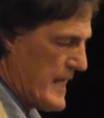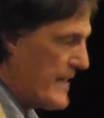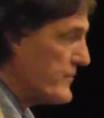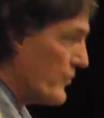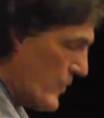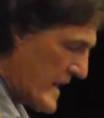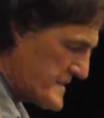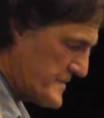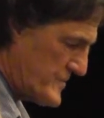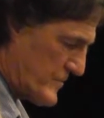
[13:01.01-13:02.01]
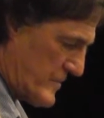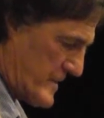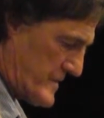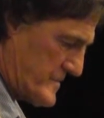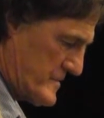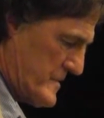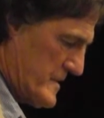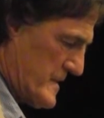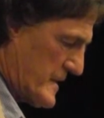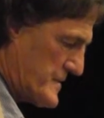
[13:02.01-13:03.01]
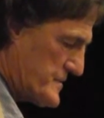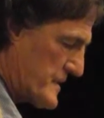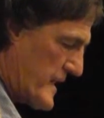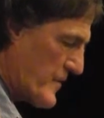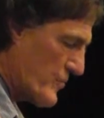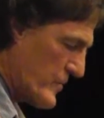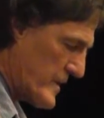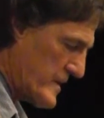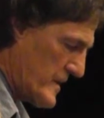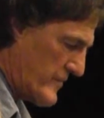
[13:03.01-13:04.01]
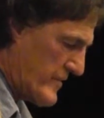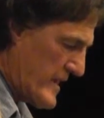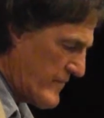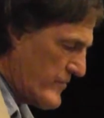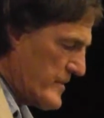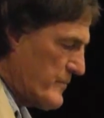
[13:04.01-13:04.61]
And the way to do this is to get rid of every